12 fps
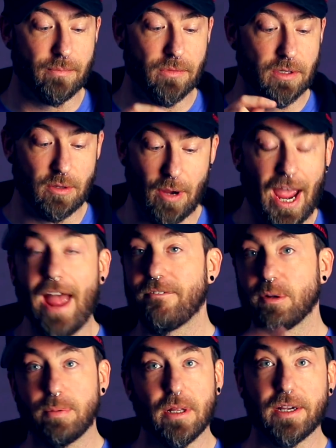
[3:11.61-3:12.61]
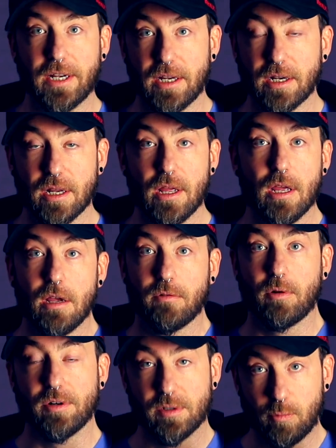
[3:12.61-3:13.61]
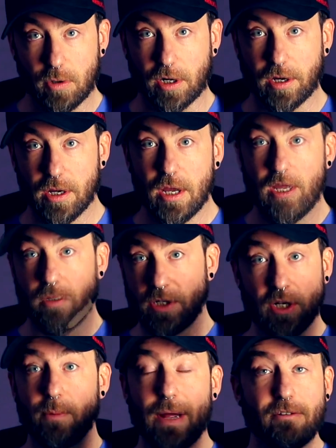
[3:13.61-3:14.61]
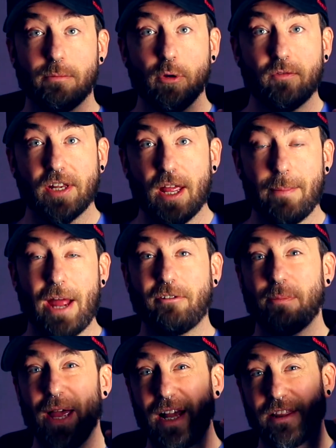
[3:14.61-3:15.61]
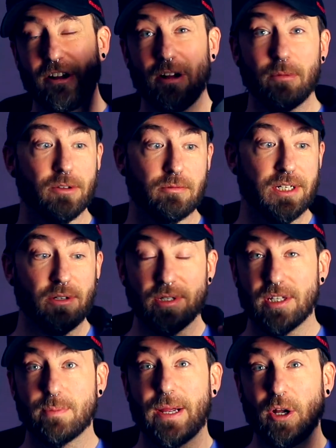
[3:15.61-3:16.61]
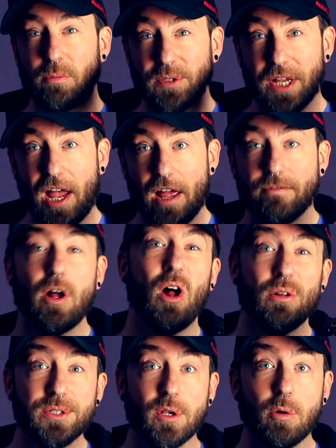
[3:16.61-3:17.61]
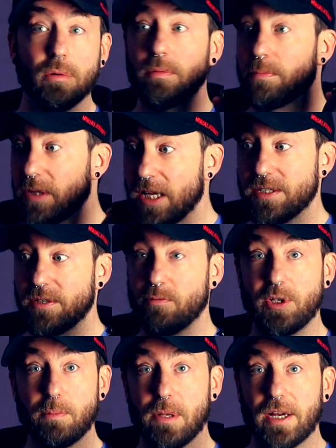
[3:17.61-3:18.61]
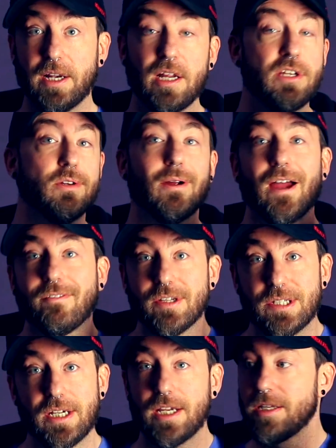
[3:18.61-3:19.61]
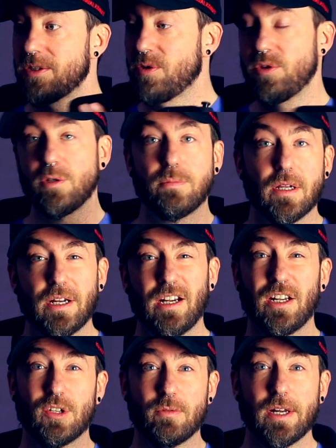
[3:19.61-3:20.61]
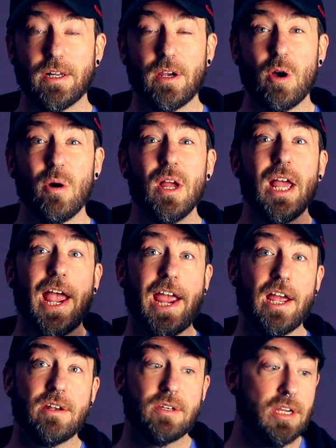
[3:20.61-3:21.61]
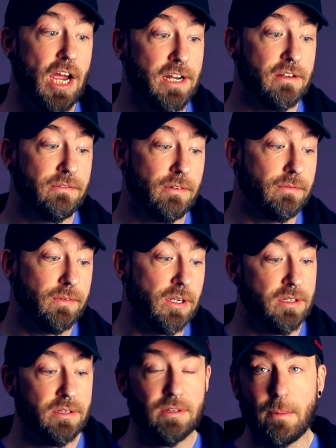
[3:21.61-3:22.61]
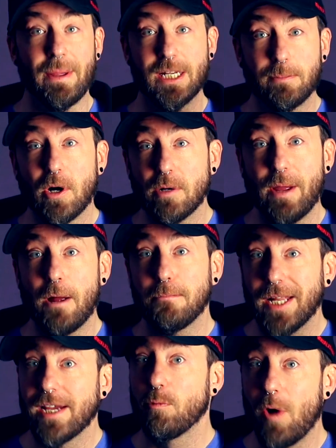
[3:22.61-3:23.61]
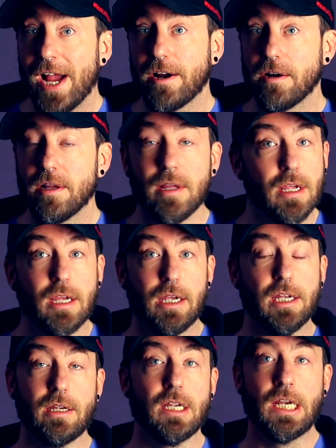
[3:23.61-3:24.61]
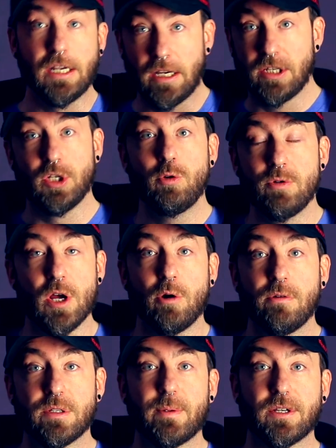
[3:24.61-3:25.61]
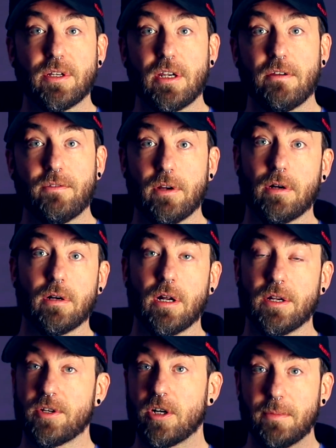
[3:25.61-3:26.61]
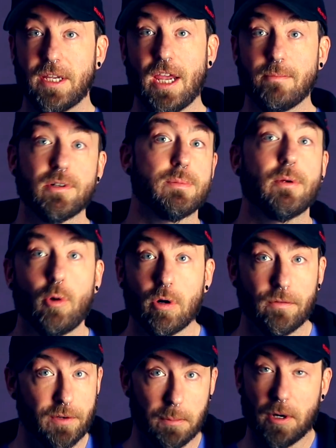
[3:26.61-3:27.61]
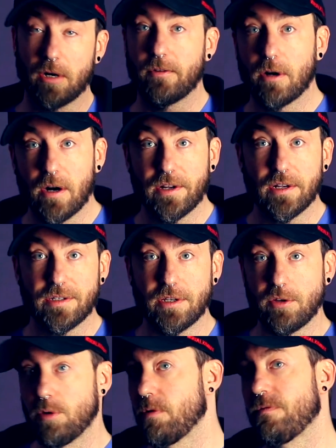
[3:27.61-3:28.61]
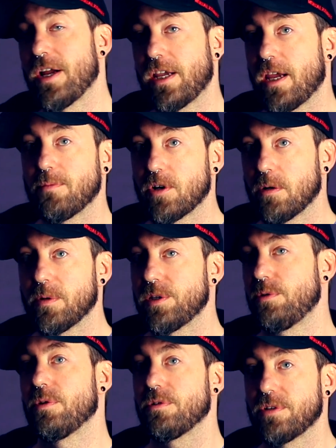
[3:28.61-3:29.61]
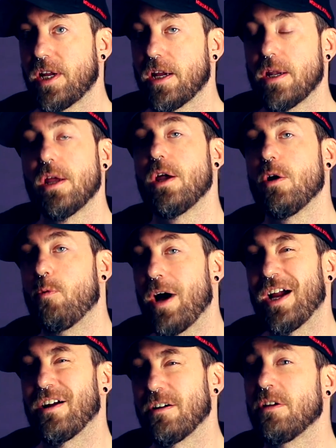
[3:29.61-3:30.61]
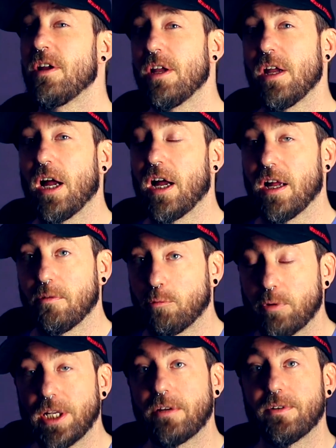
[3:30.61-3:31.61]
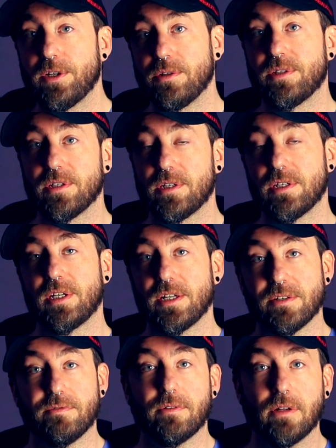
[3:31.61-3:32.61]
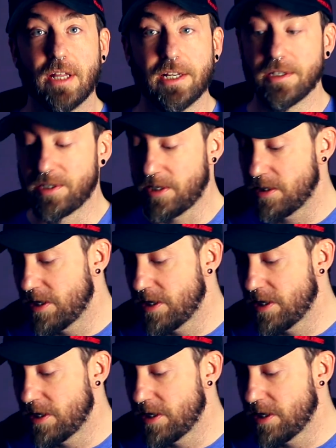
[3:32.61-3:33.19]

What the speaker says: You have to plug it in for it to work. You know, by removing that battery pack, they're able to reduce this by almost half. Also, plus when you plug it in, you don't have to sync it. As soon as you plug it in, it's ready to go. And kind of the best part about playing wired, and you know, especially if you're a tournament gamer, or if you're part of our audience and you go to fight game tournaments, you understand wired really reduces the sense of latency.